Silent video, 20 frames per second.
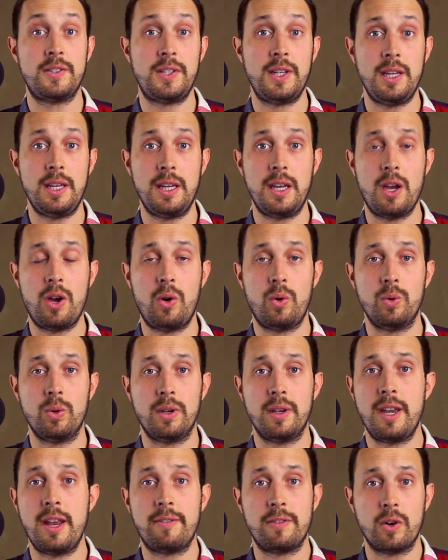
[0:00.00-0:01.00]
the C E
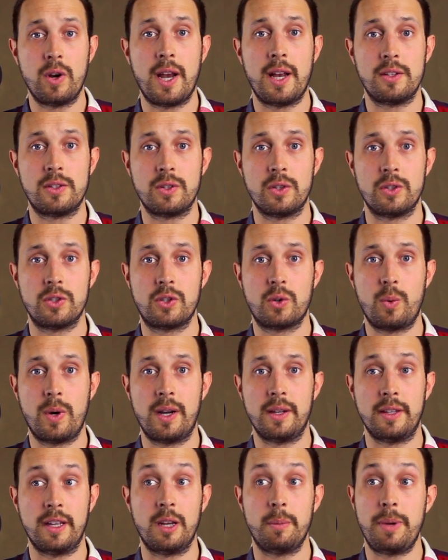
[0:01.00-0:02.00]
O never answers
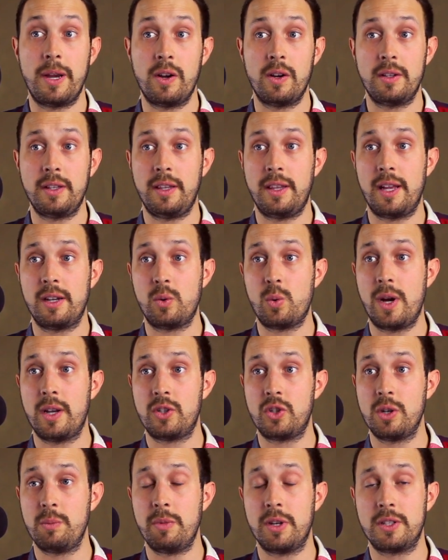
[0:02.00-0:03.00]
squarely. Apparently that
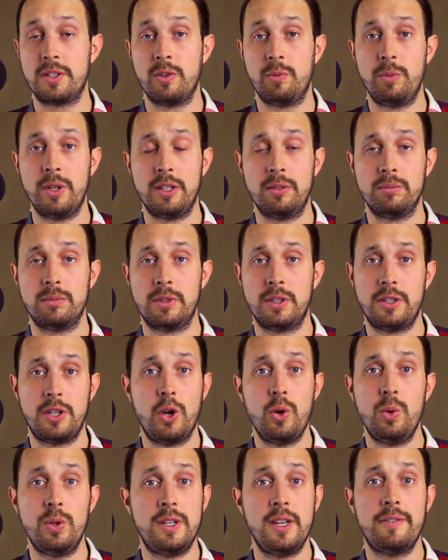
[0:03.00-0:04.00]
question must have been
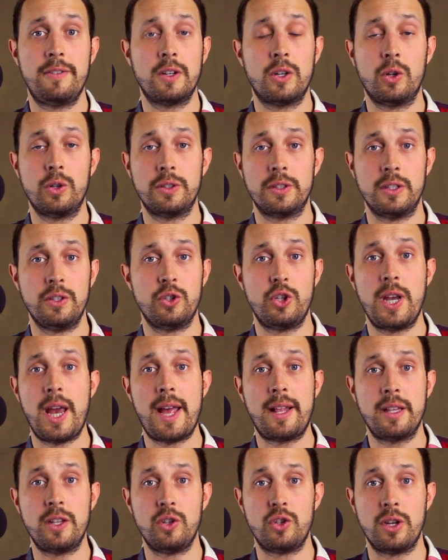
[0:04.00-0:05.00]
too difficult and
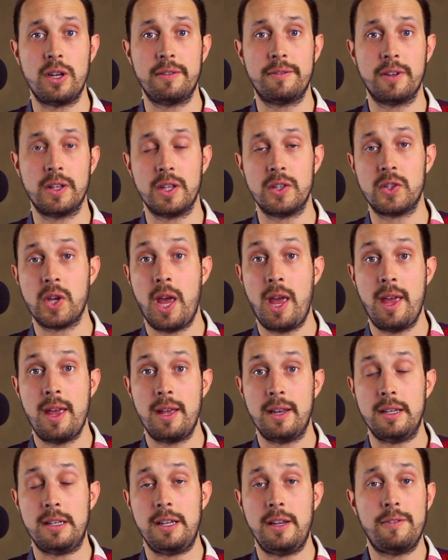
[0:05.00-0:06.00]
challenging for this
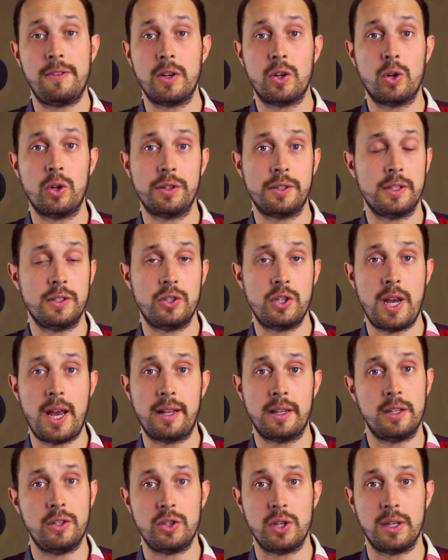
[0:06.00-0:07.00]
difficult and
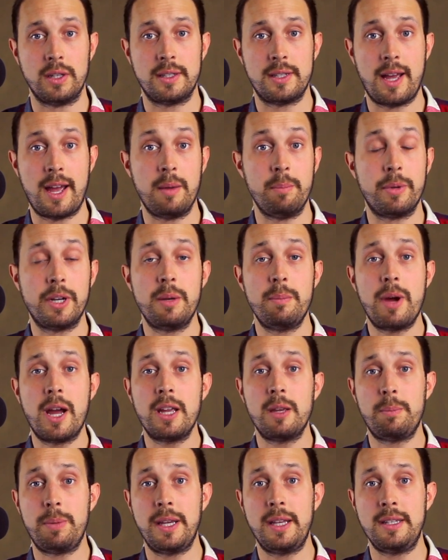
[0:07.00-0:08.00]
challenging time. But in
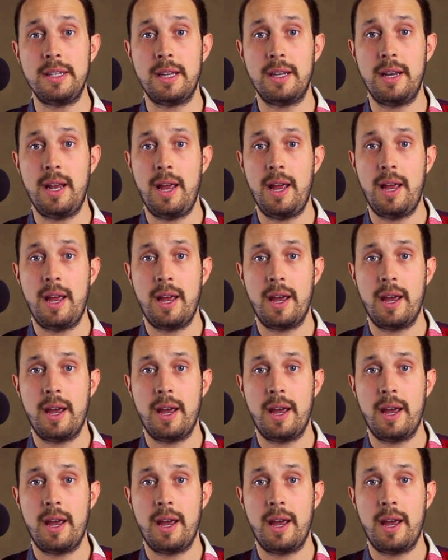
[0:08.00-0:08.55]
my opinion,